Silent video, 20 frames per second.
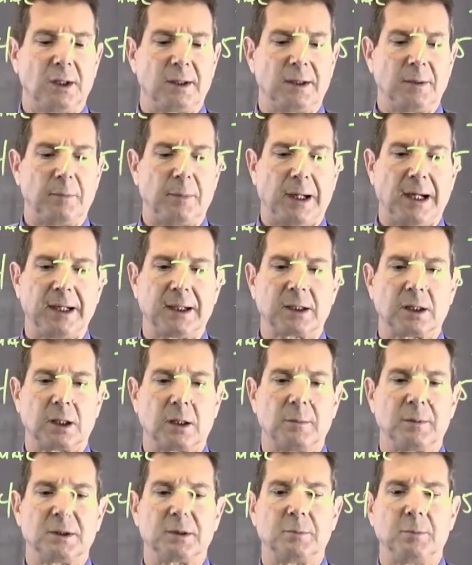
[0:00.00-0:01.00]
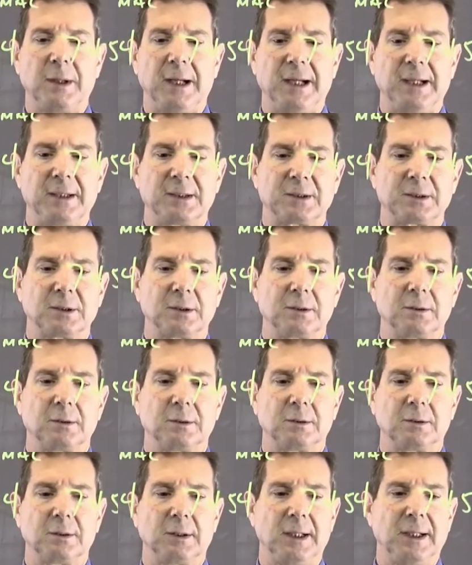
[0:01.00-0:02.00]
The bicarb is base.
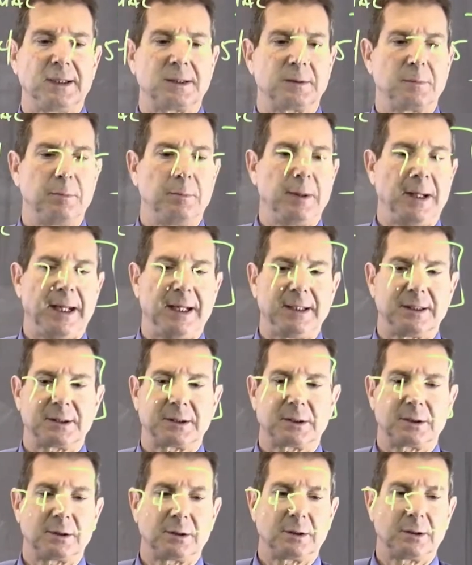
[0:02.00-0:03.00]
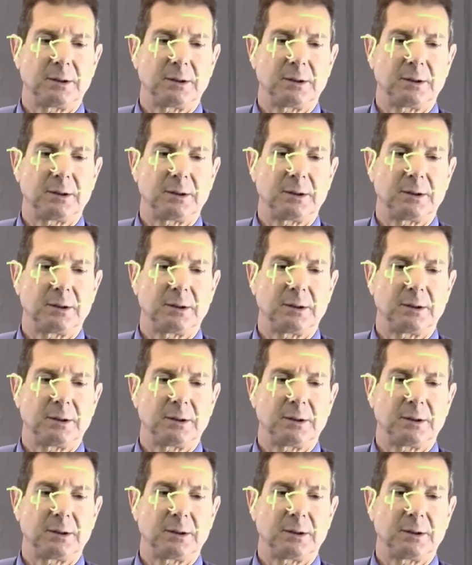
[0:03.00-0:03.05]
It's base.